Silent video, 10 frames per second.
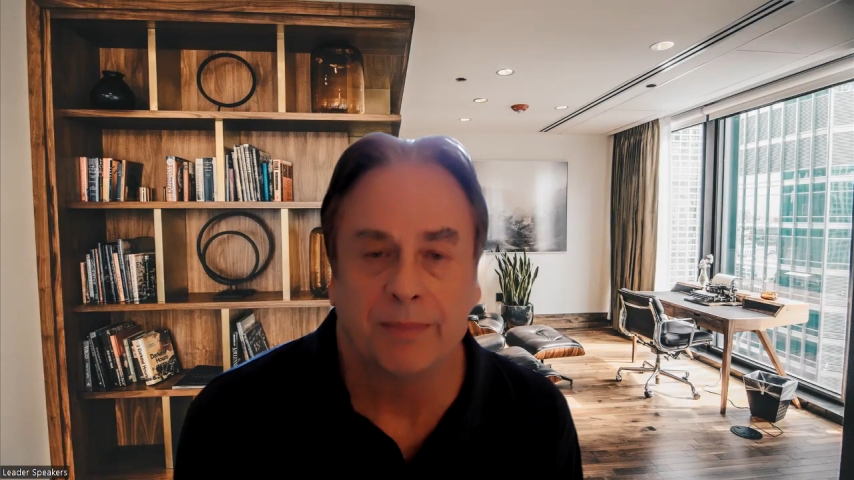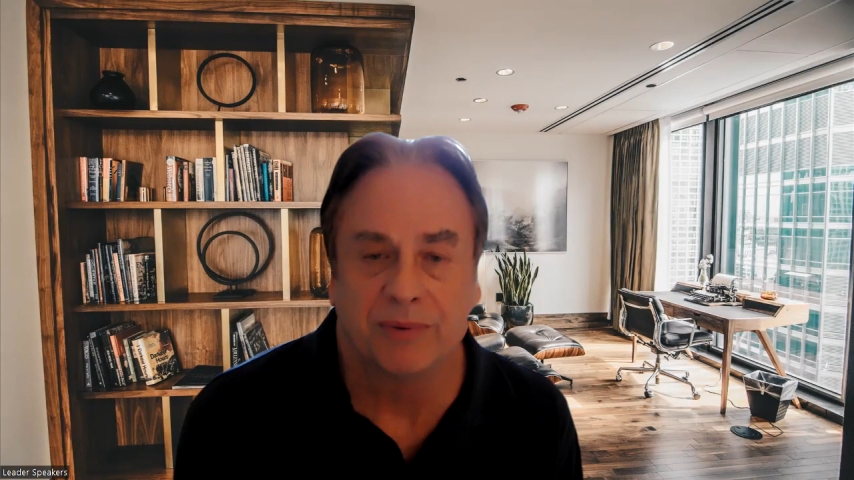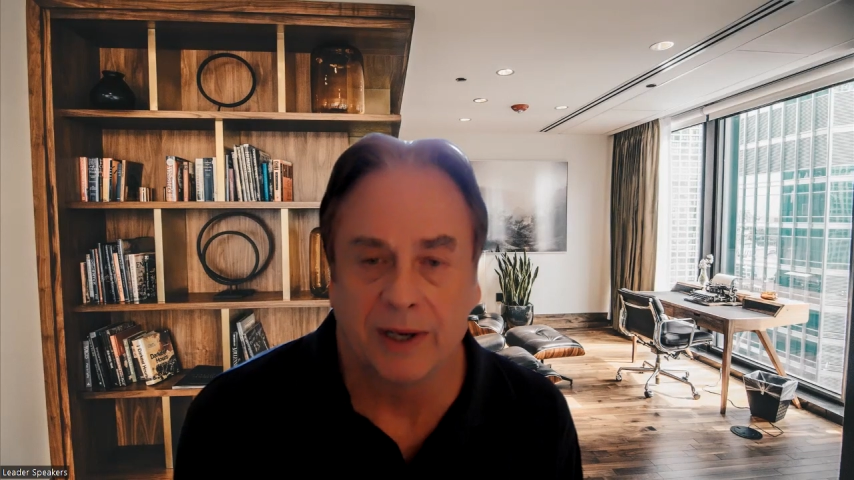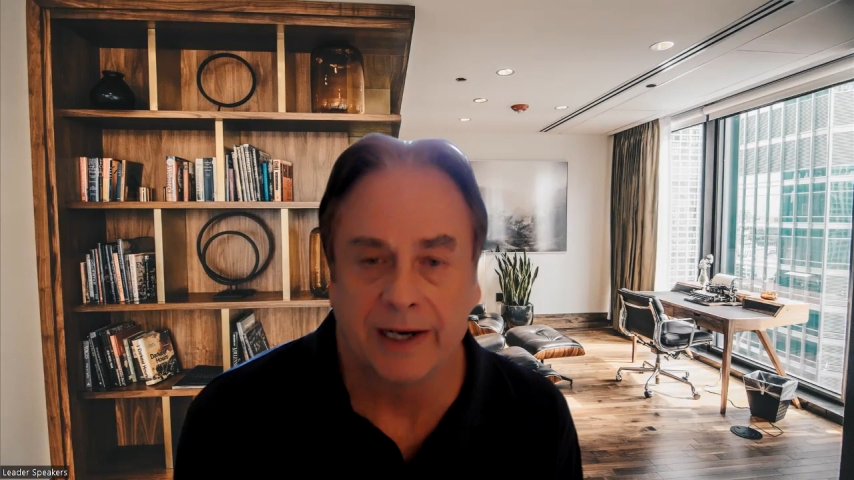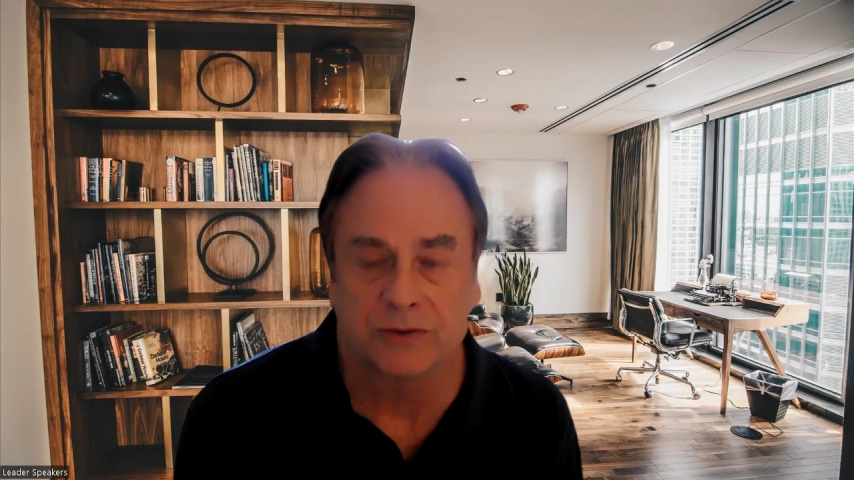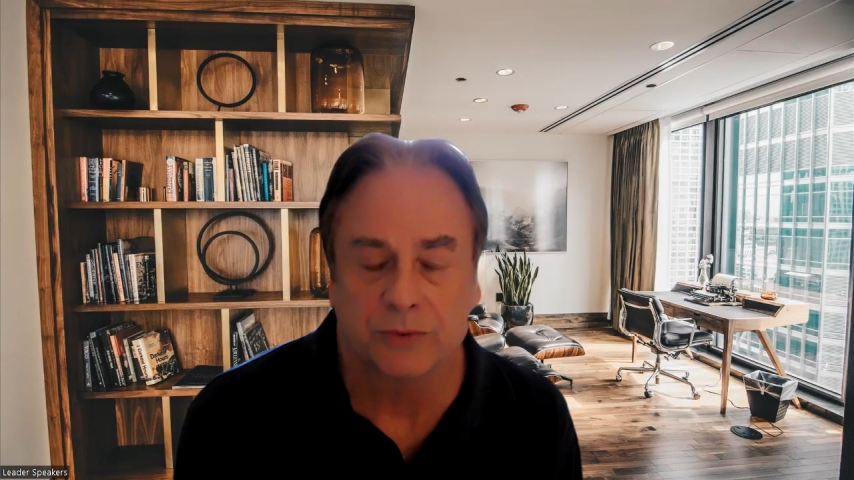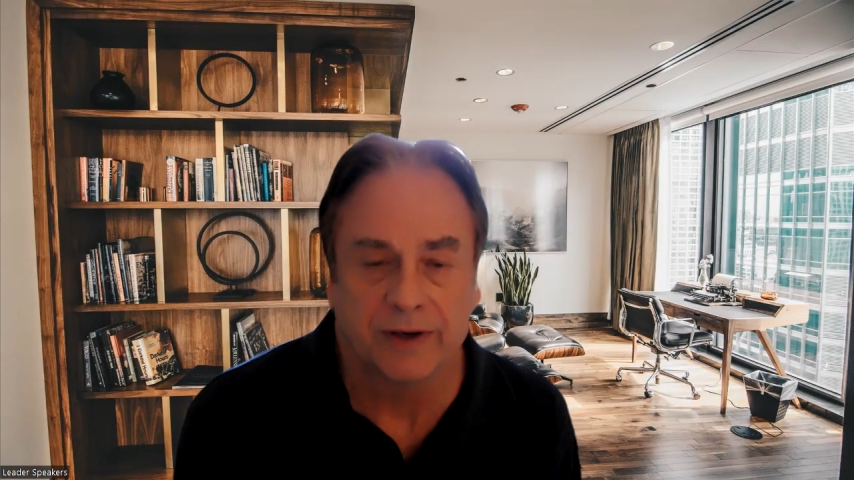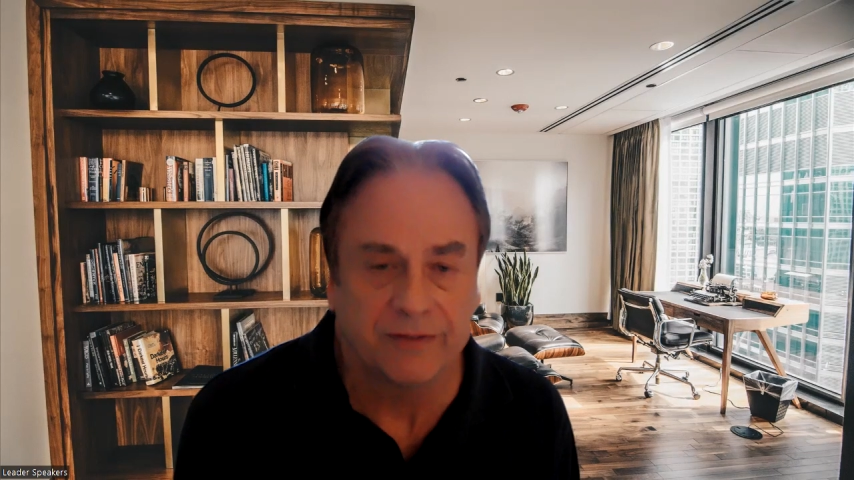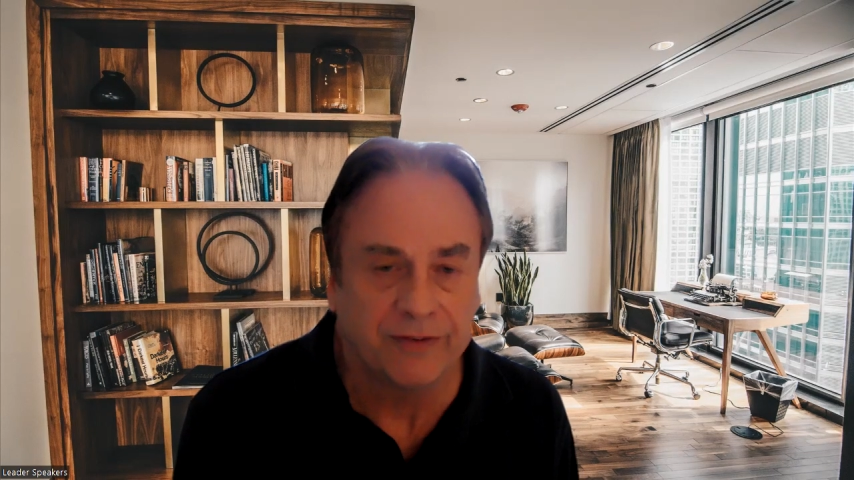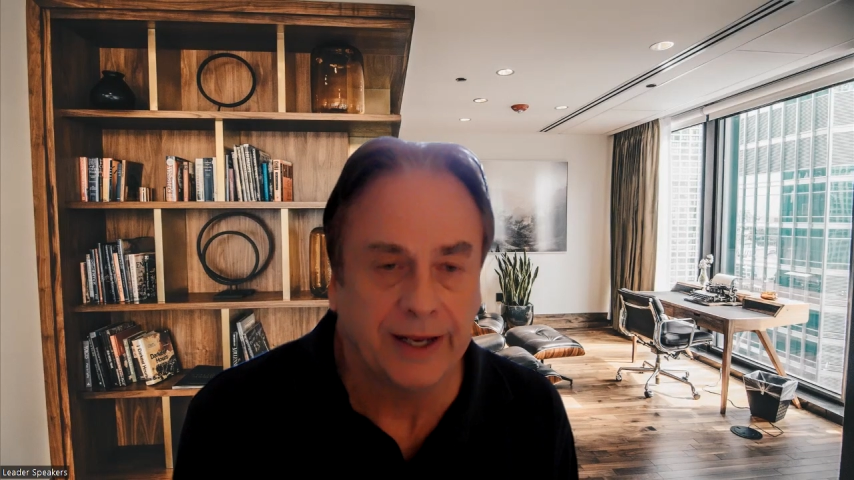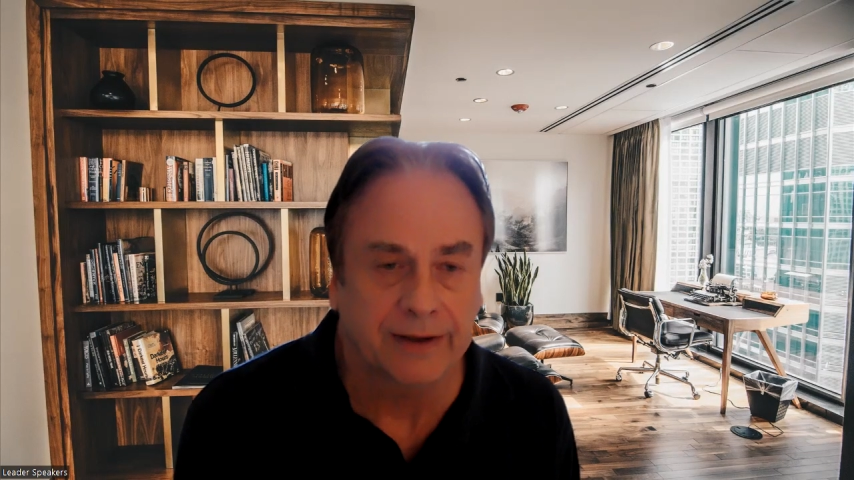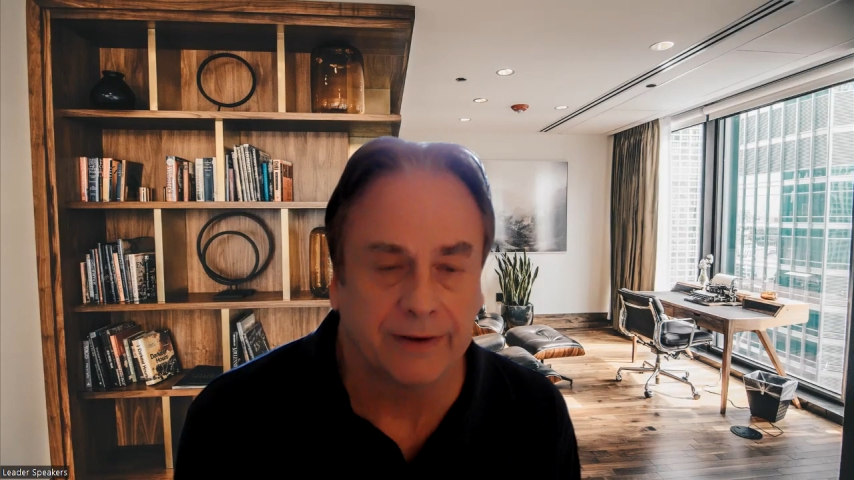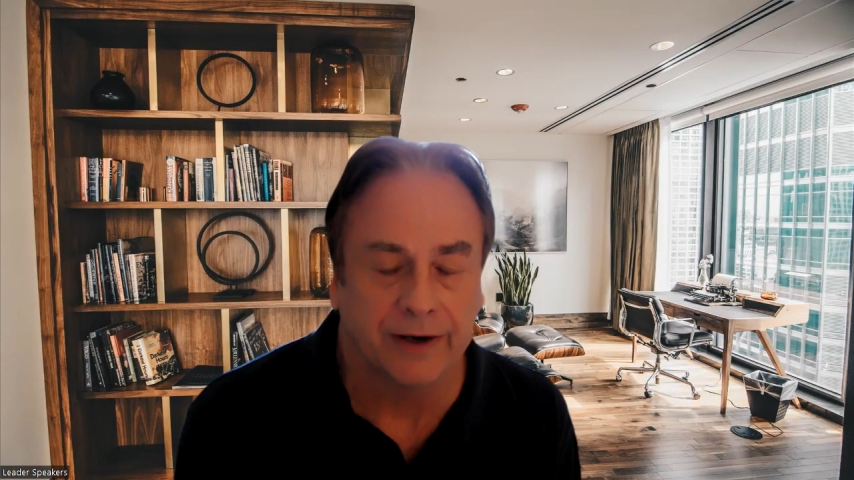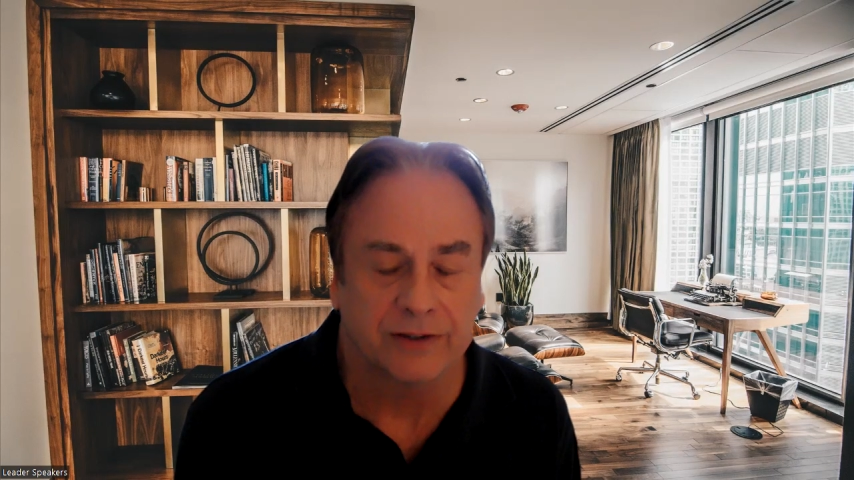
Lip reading: products were in fact there.